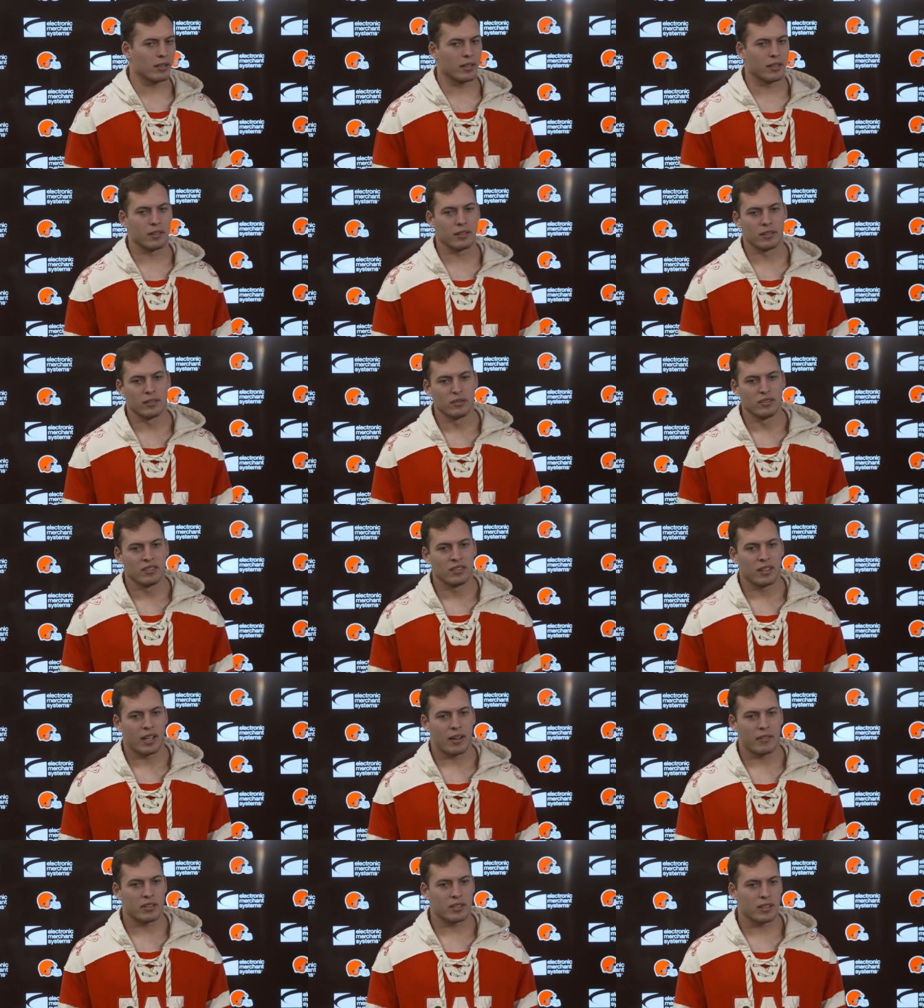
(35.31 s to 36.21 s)
And
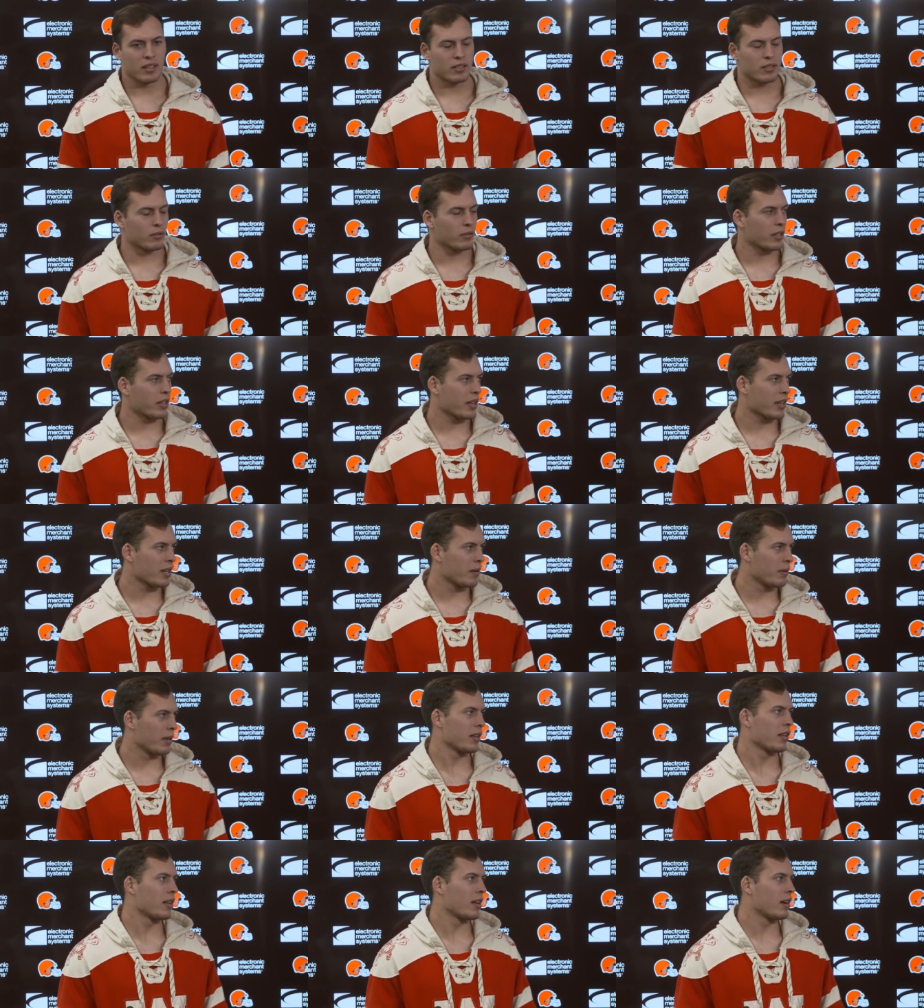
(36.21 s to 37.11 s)
obviously, as a rookie
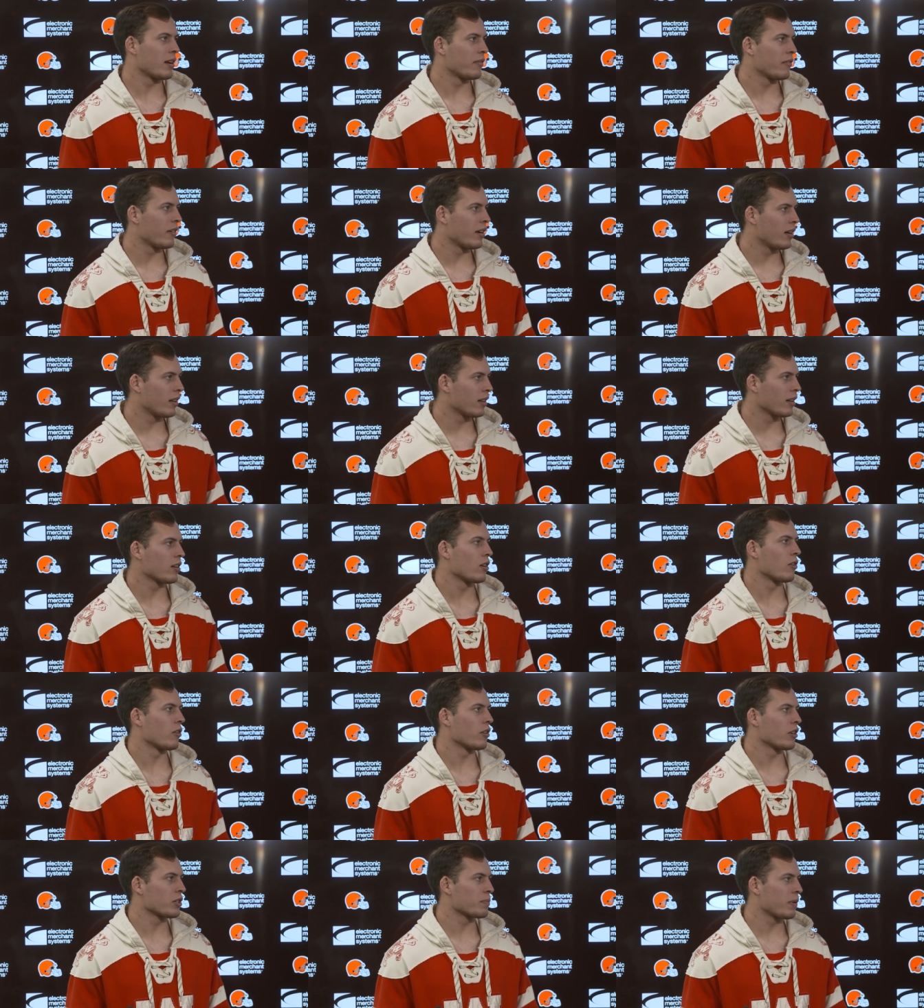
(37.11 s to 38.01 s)
coming in the N F L, the
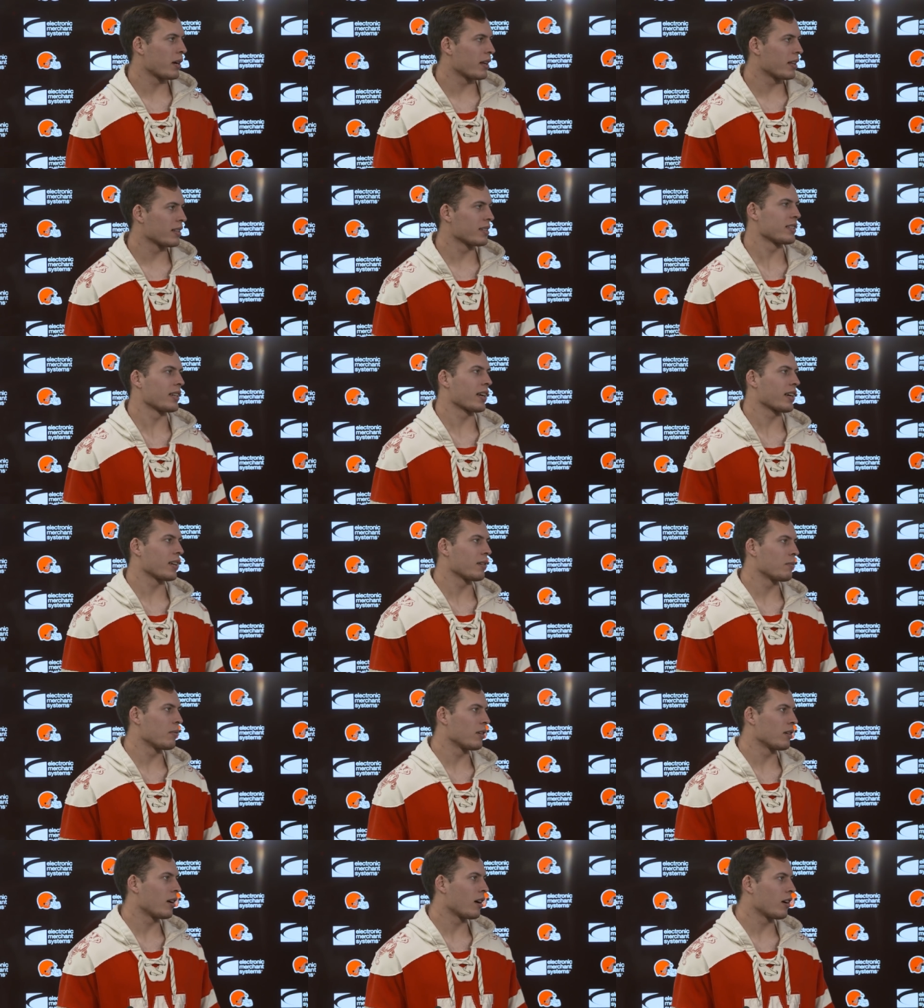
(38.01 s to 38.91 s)
corner is probably the second
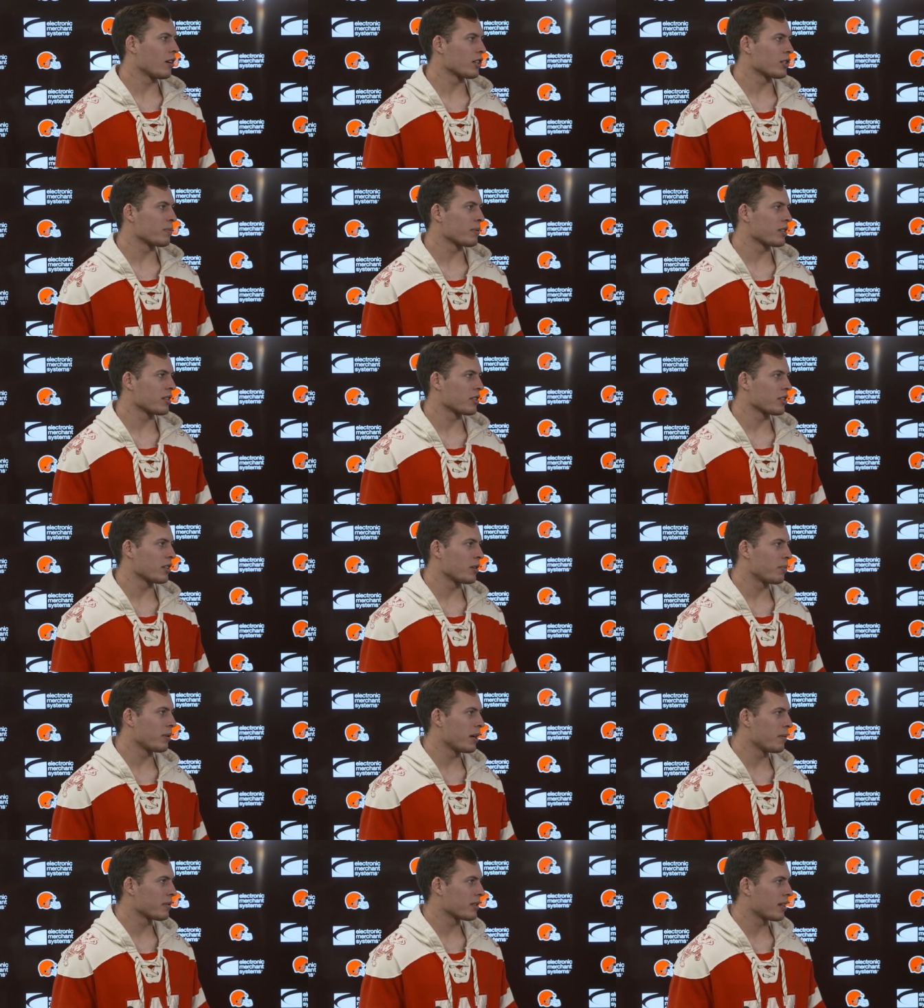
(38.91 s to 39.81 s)
most hardest position to
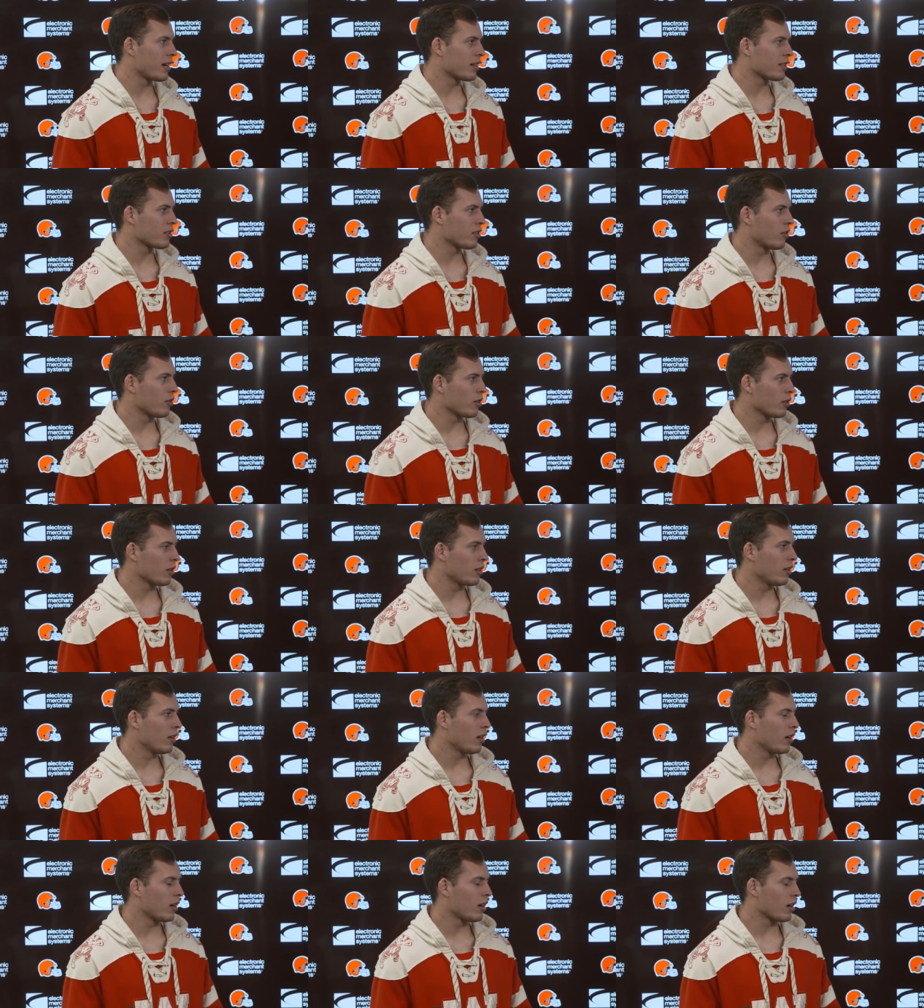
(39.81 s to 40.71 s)
play besides corner
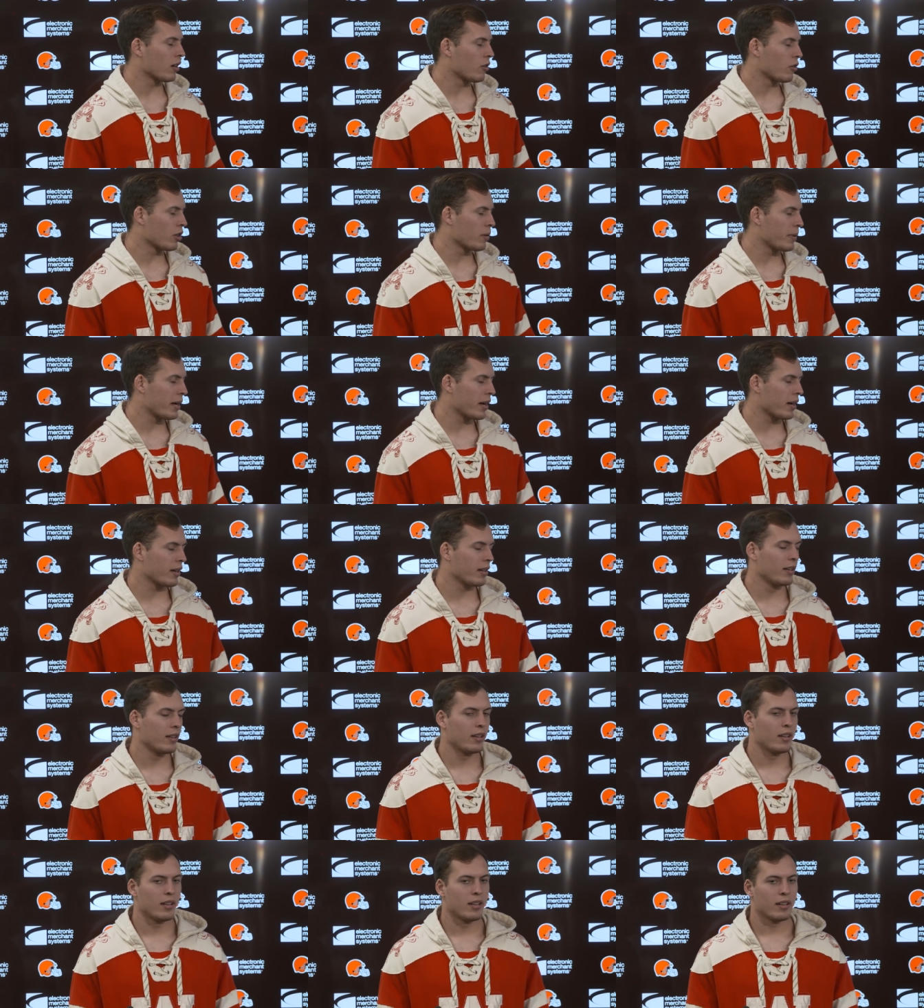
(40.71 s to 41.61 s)
uh, quarterback
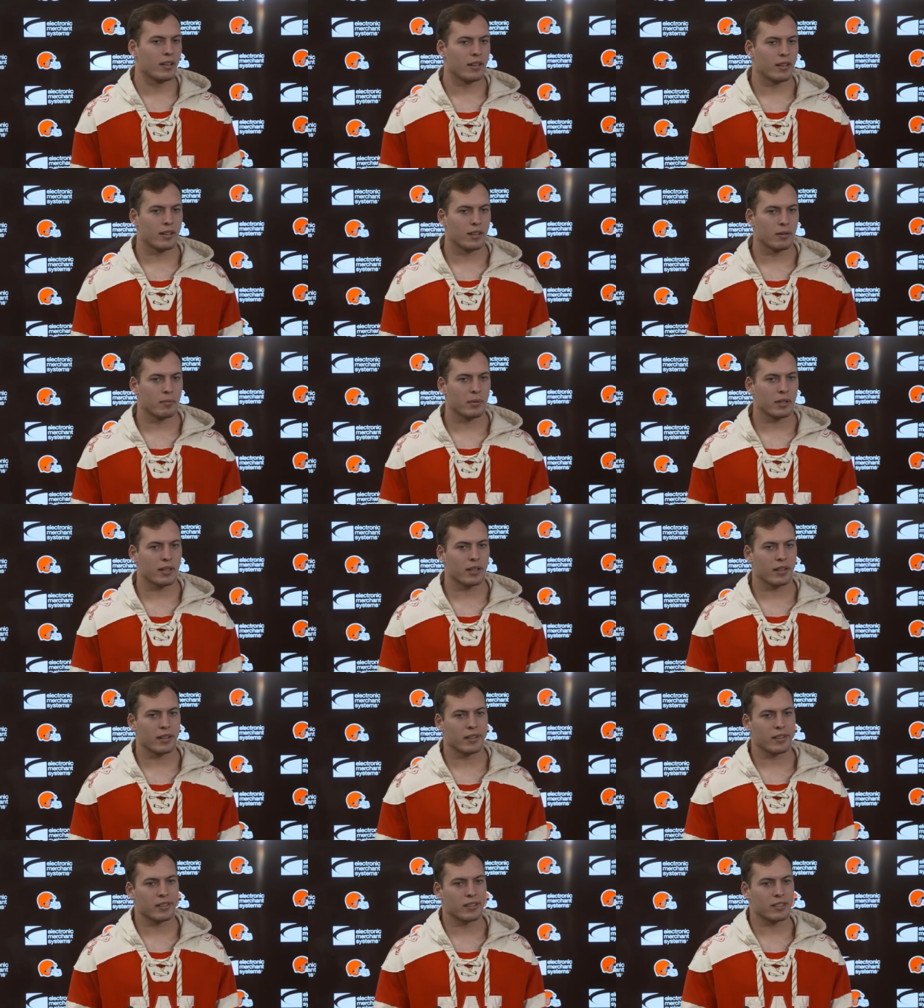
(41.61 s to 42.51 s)
um,
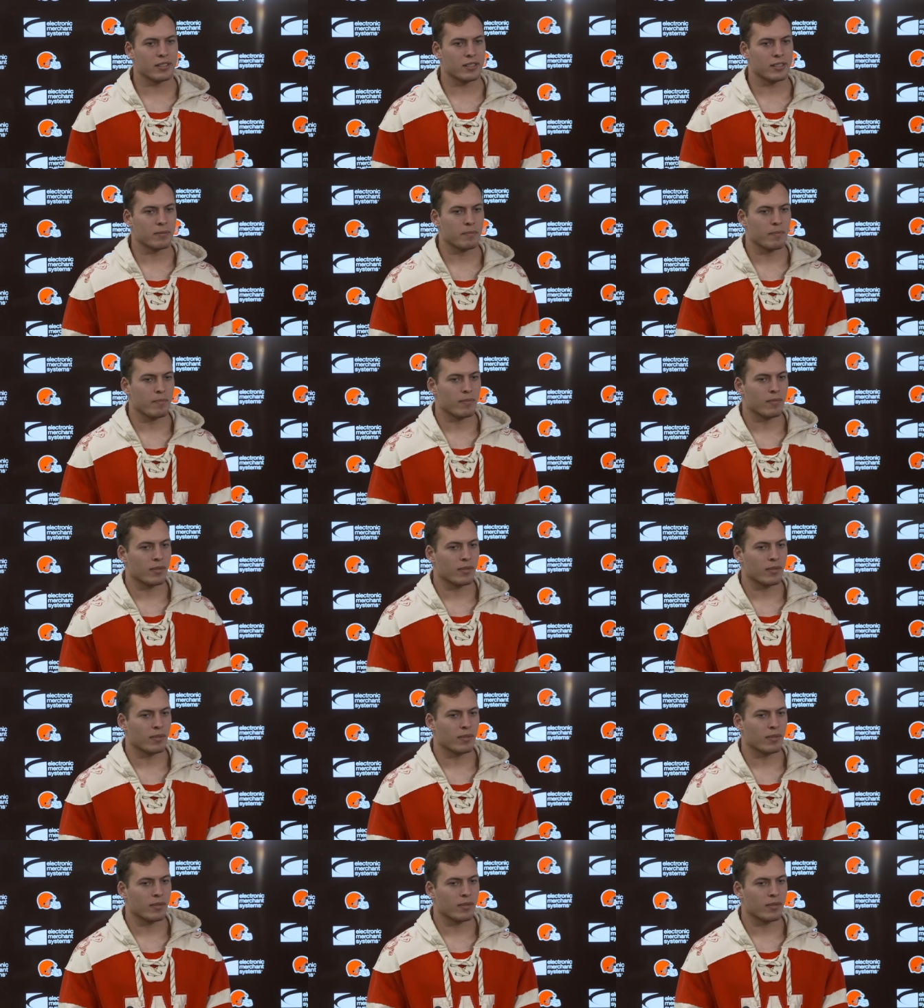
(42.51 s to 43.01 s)
because